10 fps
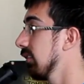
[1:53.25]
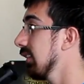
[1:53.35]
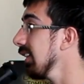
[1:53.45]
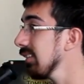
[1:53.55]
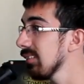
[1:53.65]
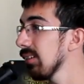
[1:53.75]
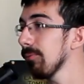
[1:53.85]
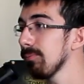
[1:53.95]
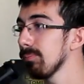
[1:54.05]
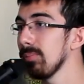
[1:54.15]
Just
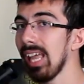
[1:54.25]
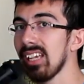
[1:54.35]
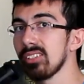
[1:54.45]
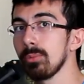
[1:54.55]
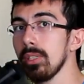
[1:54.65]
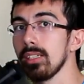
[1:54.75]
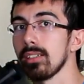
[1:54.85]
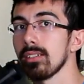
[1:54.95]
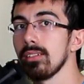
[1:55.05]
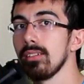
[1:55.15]
last
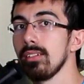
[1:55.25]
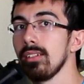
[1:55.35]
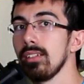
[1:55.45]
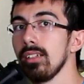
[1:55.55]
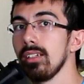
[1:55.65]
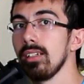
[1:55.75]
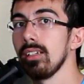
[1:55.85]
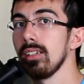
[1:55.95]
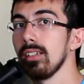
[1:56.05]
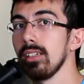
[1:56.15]
week,
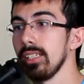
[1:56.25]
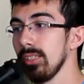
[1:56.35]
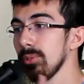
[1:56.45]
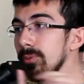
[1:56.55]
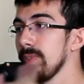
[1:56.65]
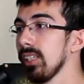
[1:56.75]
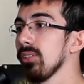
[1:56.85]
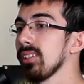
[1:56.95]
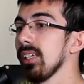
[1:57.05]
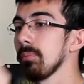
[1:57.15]
he was
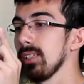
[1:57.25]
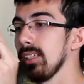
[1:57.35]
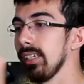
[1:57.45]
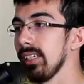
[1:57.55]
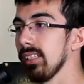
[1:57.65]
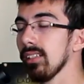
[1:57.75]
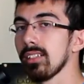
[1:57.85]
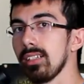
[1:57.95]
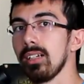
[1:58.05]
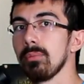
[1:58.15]
videotaped in the
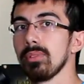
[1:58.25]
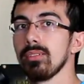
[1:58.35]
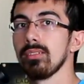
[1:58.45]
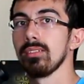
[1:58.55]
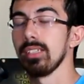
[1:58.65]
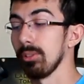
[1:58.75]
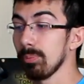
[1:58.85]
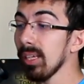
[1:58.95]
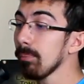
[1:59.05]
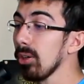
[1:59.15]
club. He was
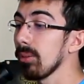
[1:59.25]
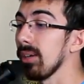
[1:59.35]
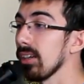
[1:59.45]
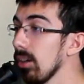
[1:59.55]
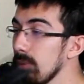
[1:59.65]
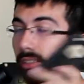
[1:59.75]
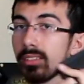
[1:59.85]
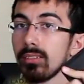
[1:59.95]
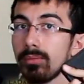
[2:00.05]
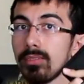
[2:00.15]
playing Pokemon Go,
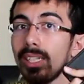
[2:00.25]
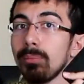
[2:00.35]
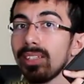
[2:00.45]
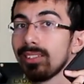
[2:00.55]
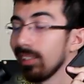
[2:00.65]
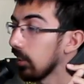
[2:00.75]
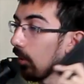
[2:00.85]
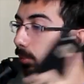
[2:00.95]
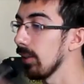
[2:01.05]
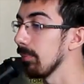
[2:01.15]
which Team Instinct
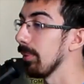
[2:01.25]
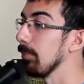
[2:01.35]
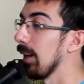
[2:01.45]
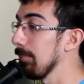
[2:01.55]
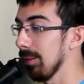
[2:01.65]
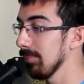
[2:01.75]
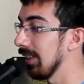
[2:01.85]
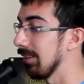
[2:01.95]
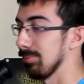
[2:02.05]
all the way, people. I'm